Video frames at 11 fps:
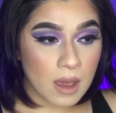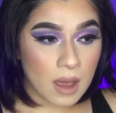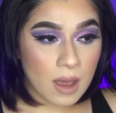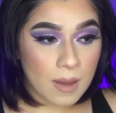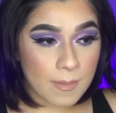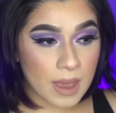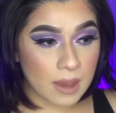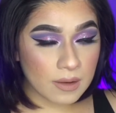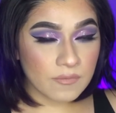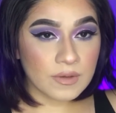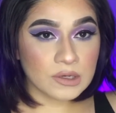up
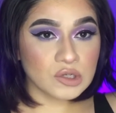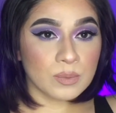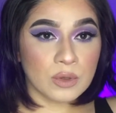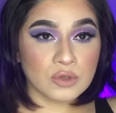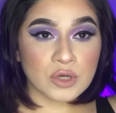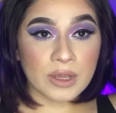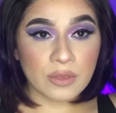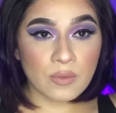and finish blow drying the